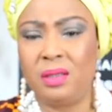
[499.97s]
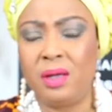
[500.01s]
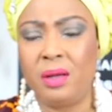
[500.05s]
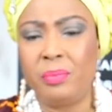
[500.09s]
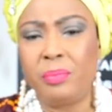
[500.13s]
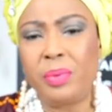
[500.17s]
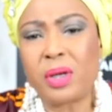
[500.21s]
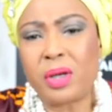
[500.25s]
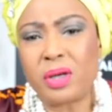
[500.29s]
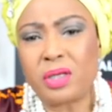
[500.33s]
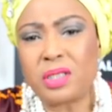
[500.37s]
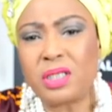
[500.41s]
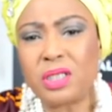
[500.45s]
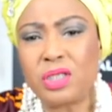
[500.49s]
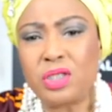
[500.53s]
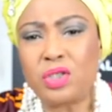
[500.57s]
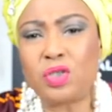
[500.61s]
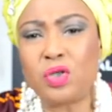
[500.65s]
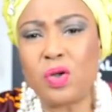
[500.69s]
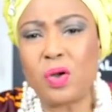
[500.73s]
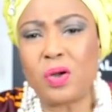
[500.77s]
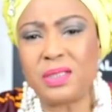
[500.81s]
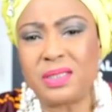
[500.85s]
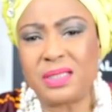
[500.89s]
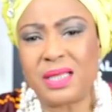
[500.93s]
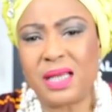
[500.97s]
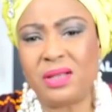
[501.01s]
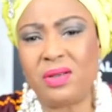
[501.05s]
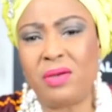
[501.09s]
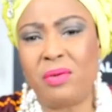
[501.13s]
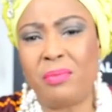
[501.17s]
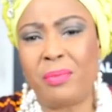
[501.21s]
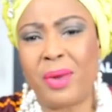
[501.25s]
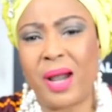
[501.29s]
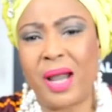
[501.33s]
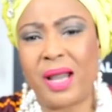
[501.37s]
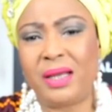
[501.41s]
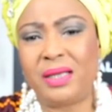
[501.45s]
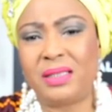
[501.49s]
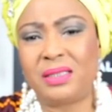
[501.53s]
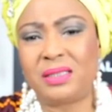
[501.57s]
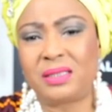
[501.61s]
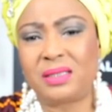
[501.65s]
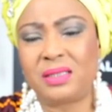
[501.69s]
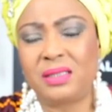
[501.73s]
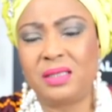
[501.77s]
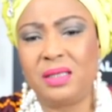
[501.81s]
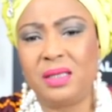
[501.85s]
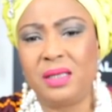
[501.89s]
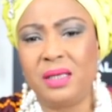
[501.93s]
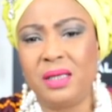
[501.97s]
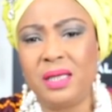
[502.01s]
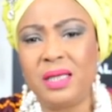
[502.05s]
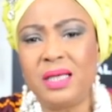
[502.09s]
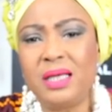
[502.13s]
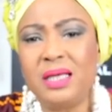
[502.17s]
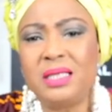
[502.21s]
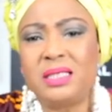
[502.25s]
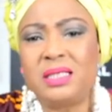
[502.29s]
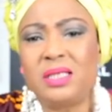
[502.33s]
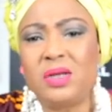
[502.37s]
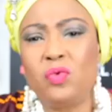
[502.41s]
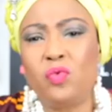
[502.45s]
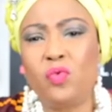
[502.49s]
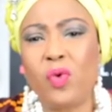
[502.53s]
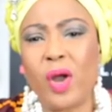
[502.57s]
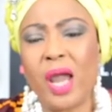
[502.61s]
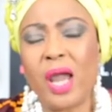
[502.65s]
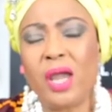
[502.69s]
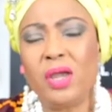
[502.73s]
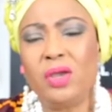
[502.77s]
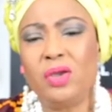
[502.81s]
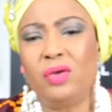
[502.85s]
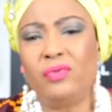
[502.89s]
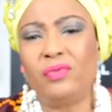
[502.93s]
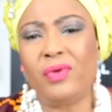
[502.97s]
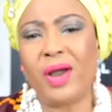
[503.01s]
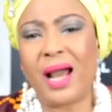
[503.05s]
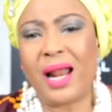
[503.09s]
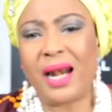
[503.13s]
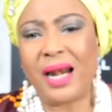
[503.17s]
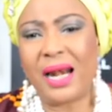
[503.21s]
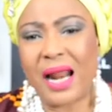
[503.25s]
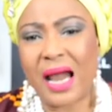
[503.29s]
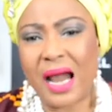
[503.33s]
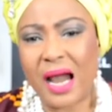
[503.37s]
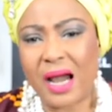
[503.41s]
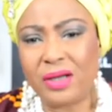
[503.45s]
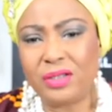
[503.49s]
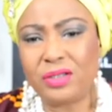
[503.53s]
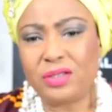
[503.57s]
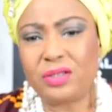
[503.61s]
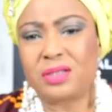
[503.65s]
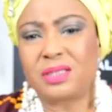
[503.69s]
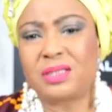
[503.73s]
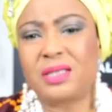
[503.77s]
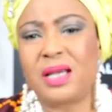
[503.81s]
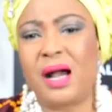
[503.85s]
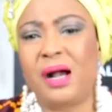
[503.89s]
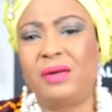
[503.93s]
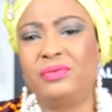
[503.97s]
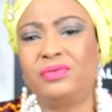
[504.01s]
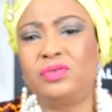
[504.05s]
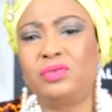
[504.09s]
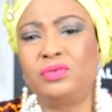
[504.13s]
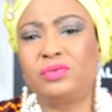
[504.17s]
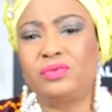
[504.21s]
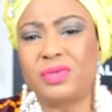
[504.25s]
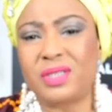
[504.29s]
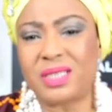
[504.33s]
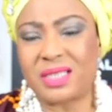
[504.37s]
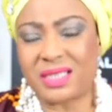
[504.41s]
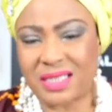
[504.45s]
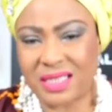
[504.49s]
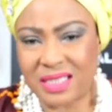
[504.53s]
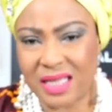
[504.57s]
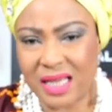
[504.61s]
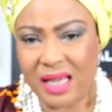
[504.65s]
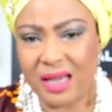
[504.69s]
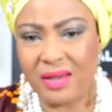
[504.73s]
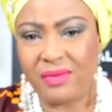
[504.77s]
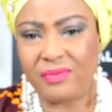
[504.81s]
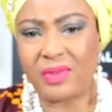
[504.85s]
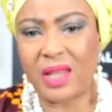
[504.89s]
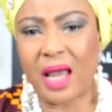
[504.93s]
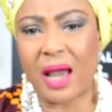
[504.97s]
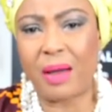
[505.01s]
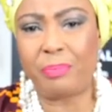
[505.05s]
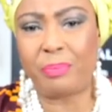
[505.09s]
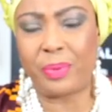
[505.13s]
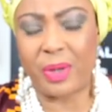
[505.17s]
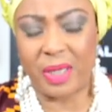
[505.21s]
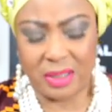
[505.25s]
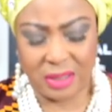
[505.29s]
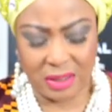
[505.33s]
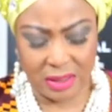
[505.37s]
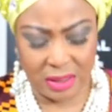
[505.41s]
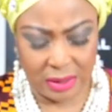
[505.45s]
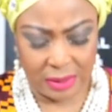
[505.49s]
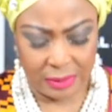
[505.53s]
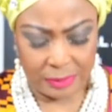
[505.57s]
because it's your state of mind is the way you've allowed yourself to receive that person